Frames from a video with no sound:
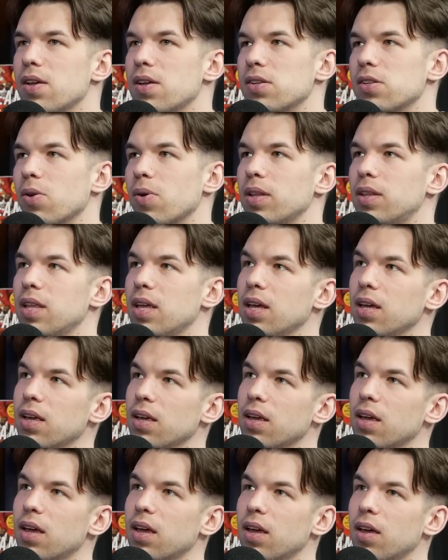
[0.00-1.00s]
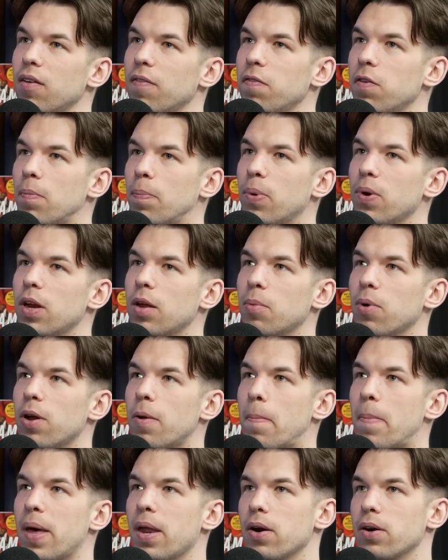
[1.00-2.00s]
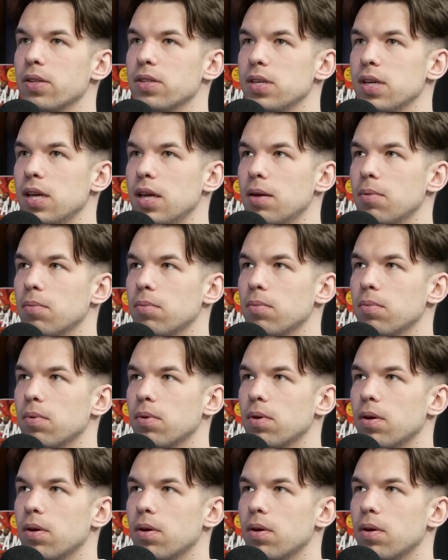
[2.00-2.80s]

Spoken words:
So I think if you put him on a better team,